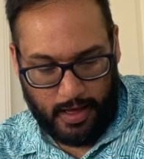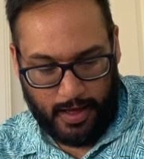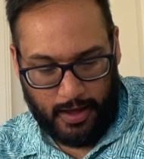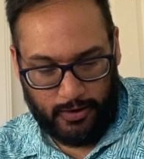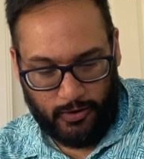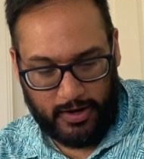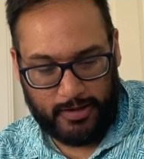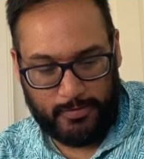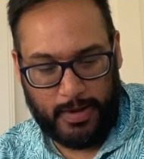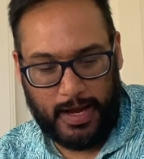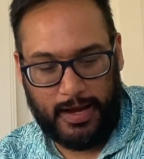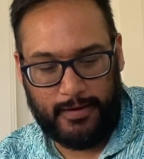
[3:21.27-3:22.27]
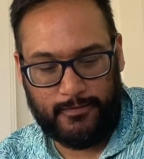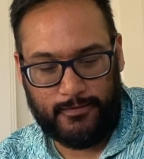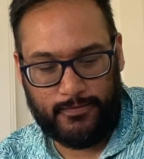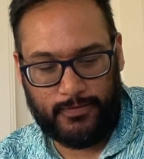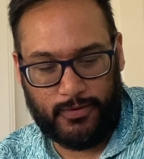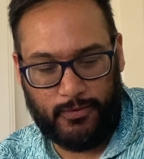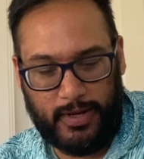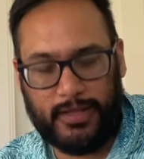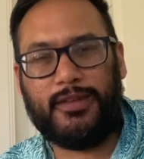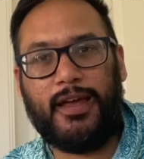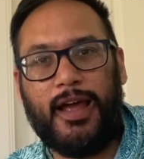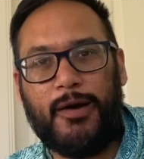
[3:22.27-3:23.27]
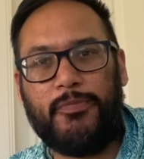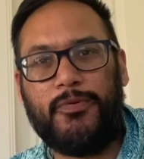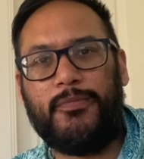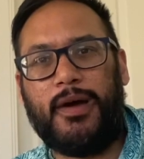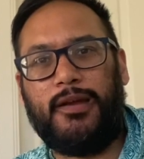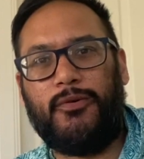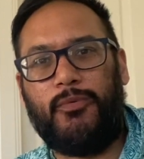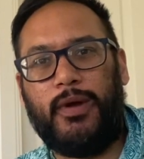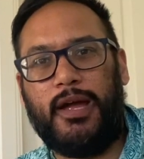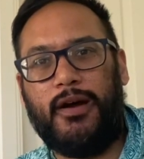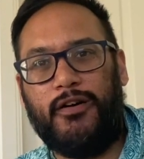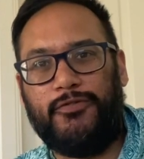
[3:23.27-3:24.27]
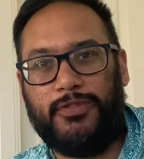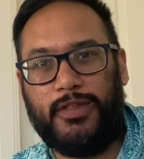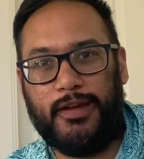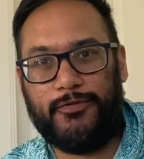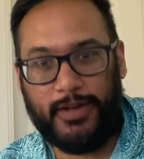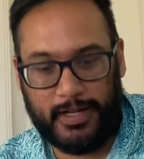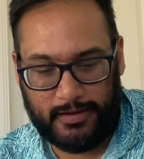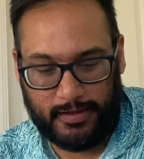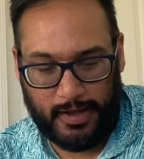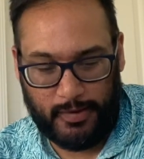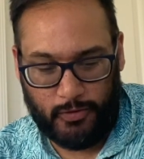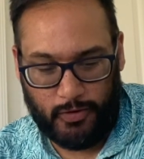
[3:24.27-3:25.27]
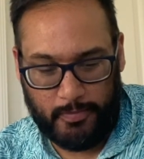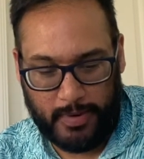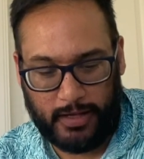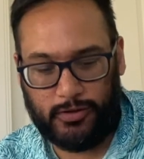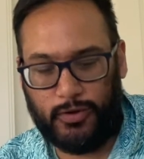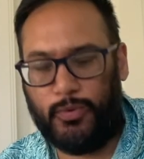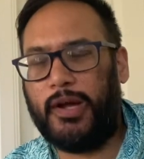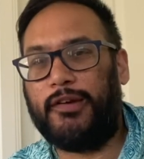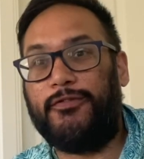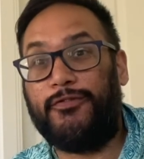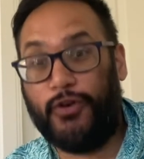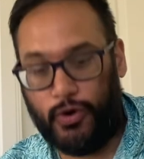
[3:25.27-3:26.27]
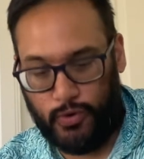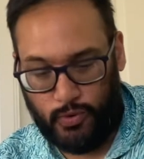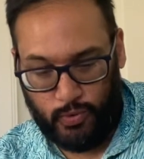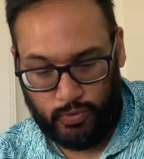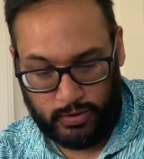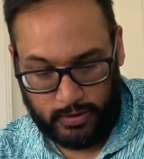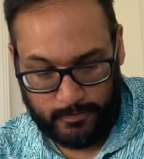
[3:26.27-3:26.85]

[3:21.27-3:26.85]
A nice man went to help him, unaware of the events that were about to unfold.